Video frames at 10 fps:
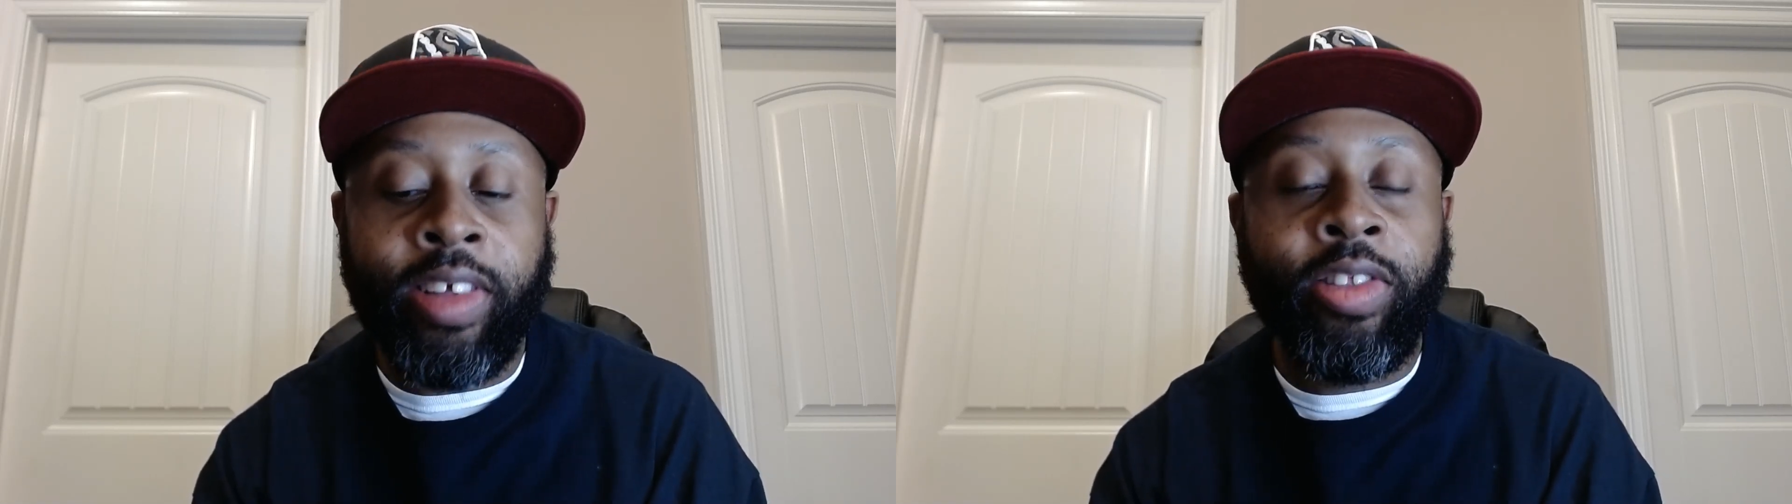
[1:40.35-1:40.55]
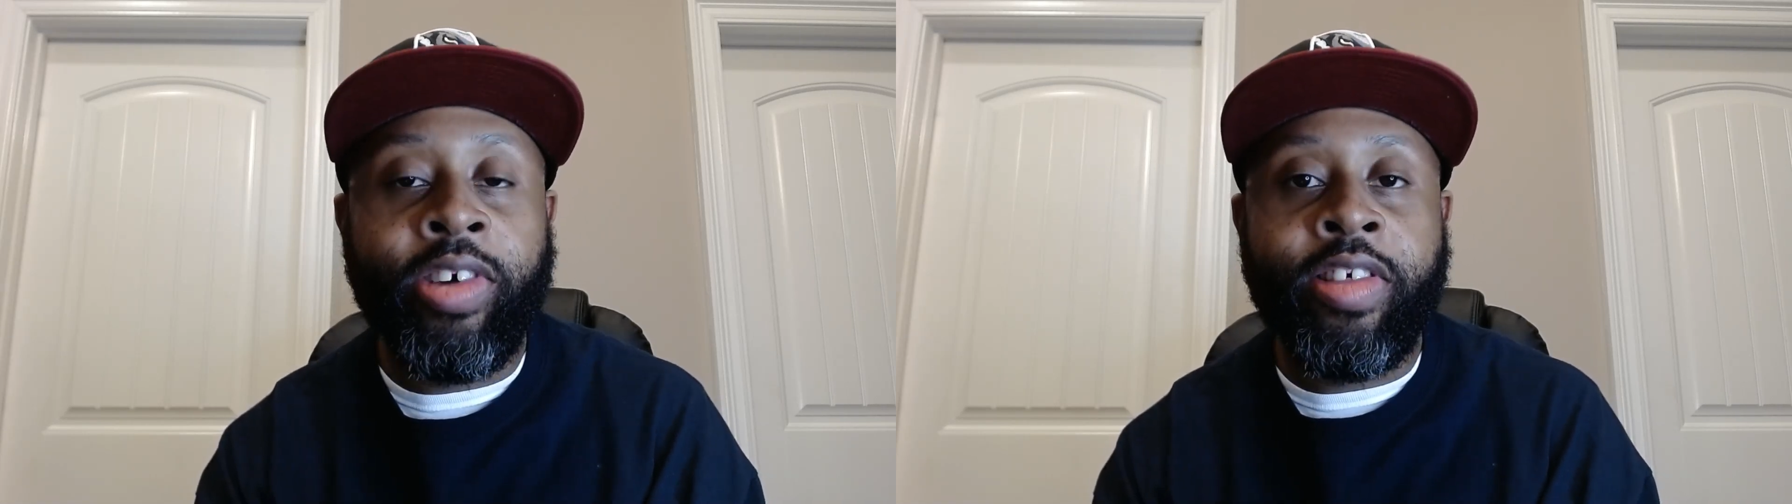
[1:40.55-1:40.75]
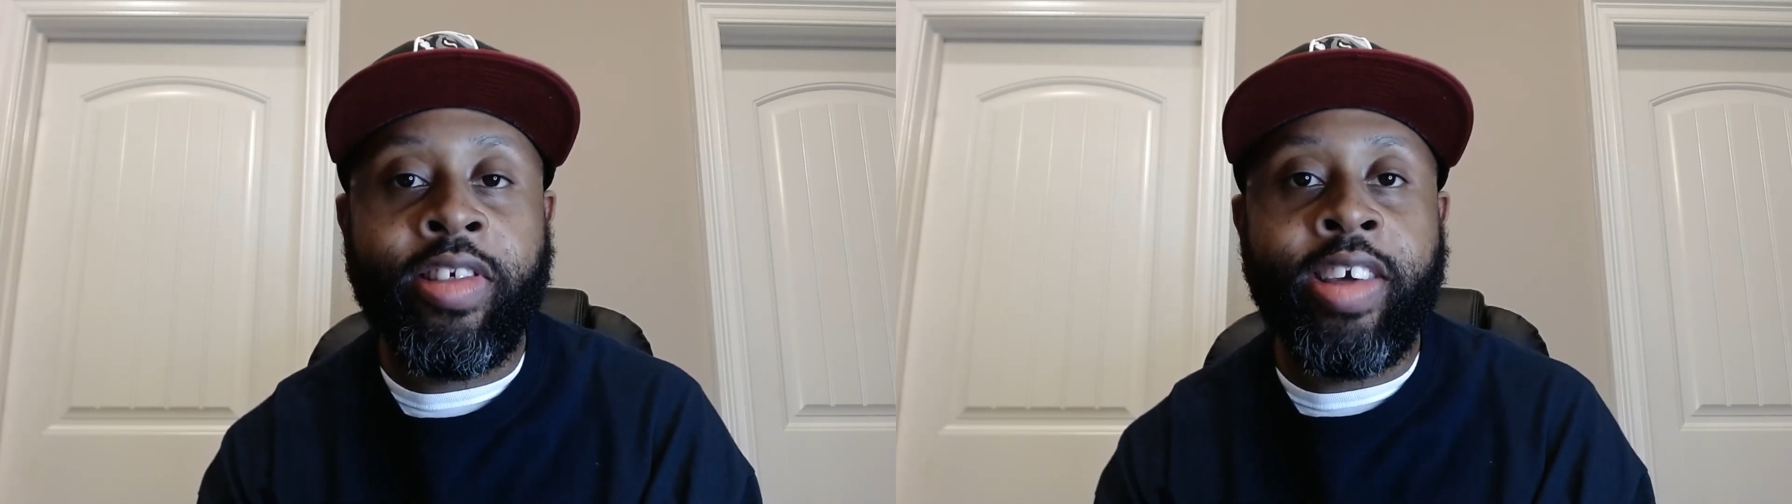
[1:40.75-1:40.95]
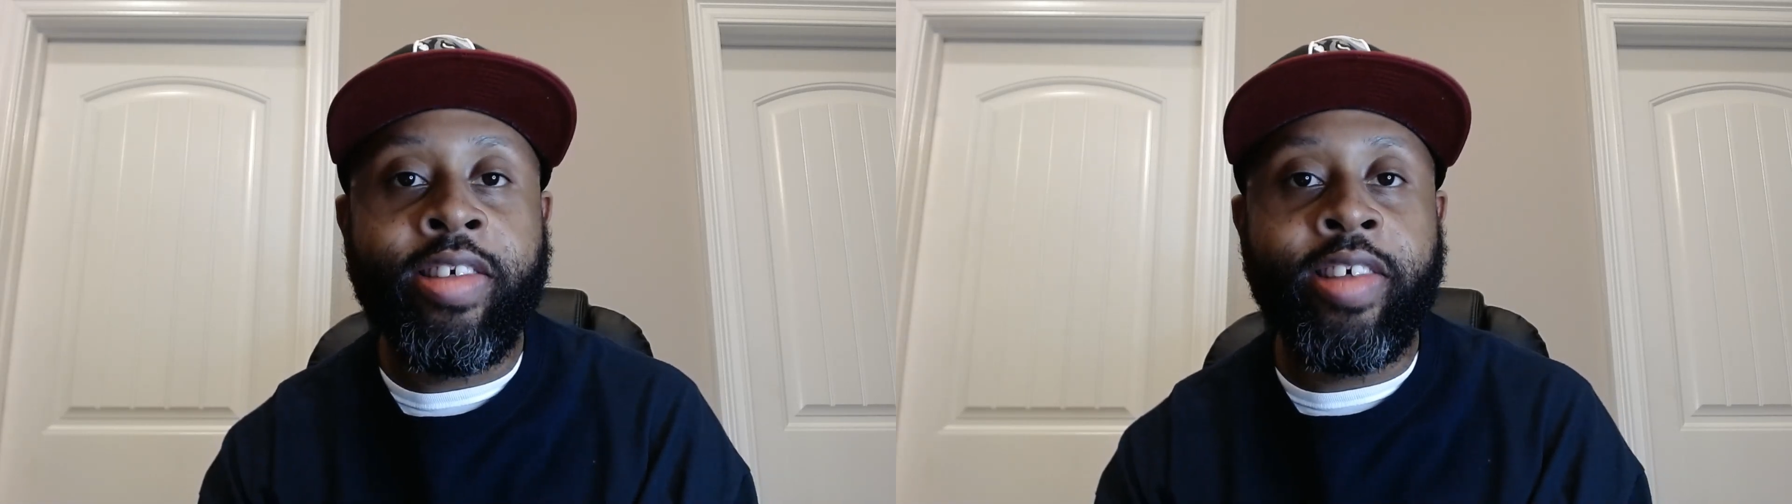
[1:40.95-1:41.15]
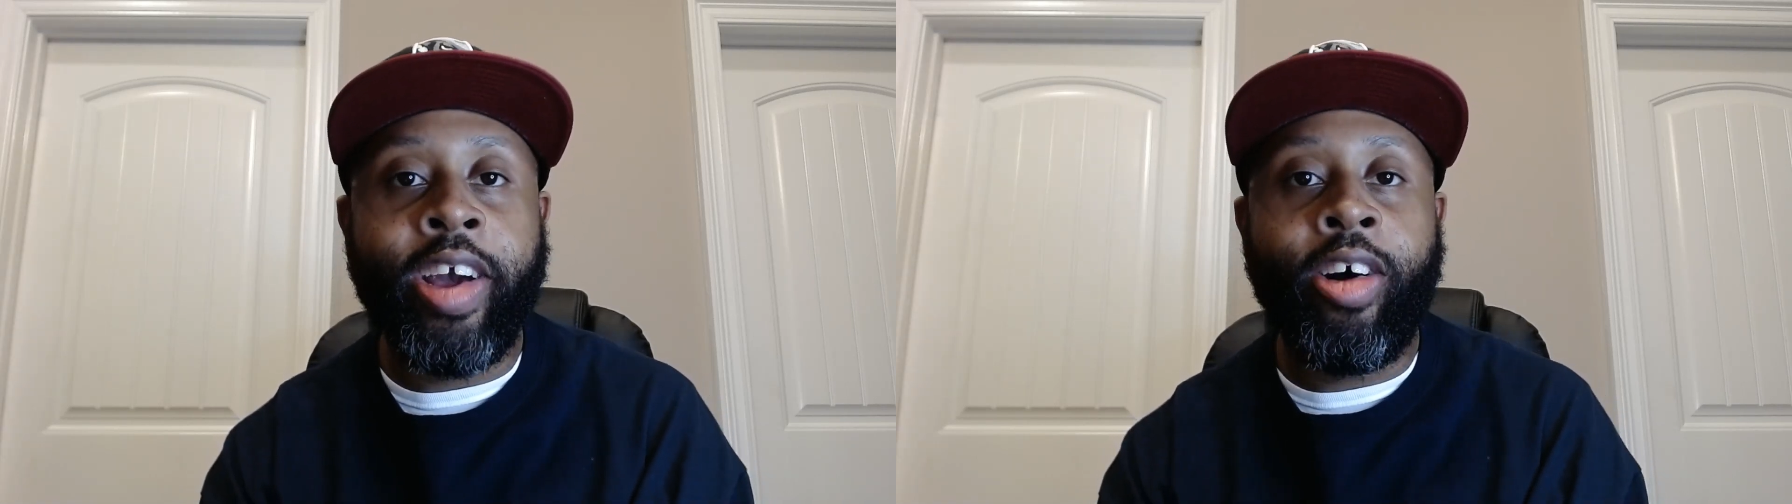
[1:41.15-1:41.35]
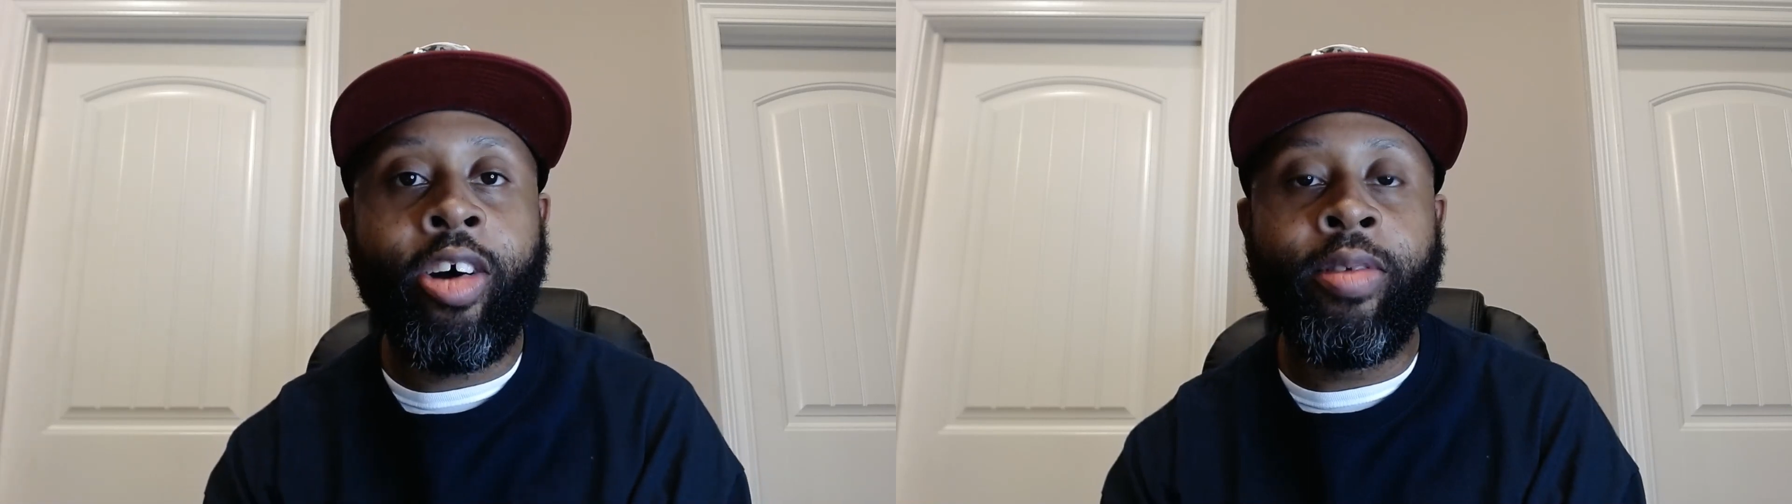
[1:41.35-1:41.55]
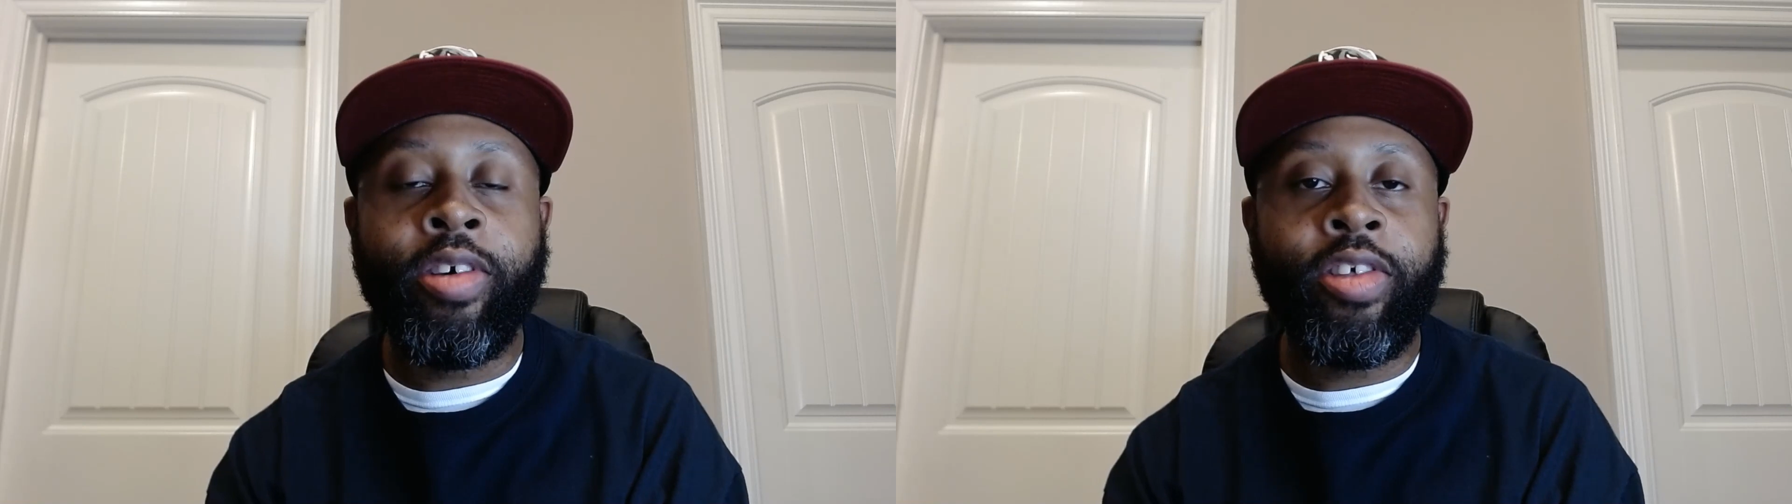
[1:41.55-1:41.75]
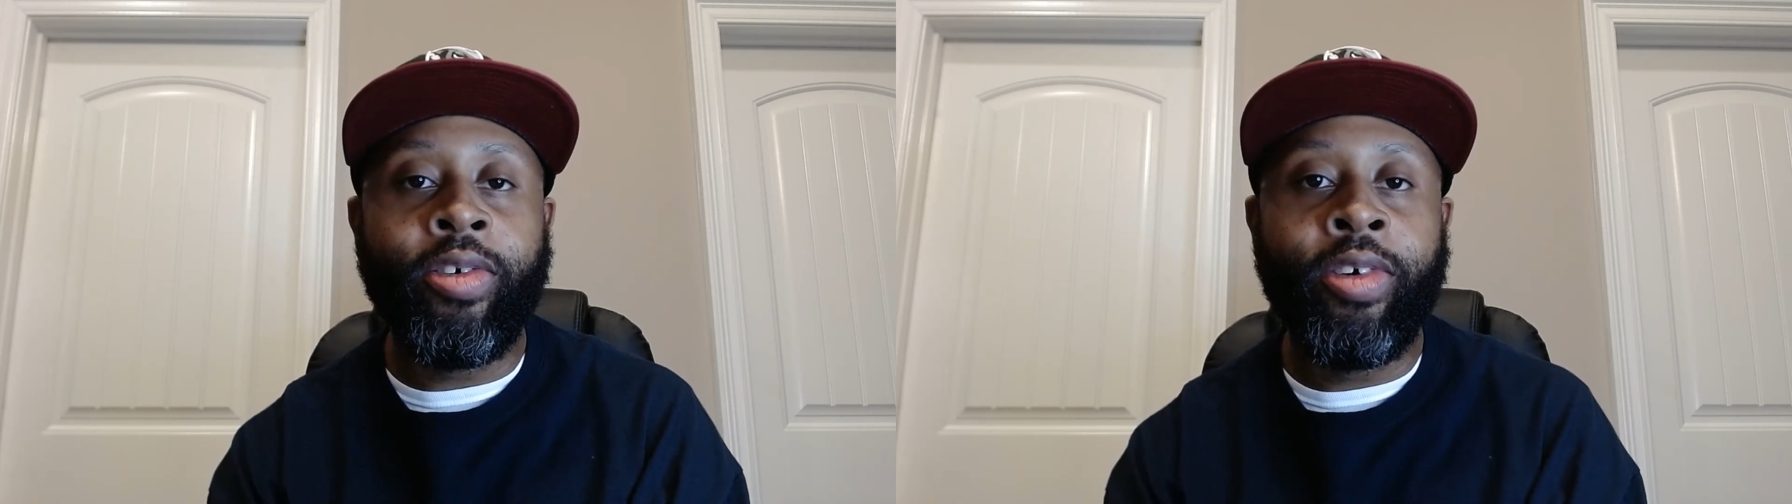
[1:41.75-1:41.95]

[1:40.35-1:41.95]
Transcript: three seasons at Auburn. So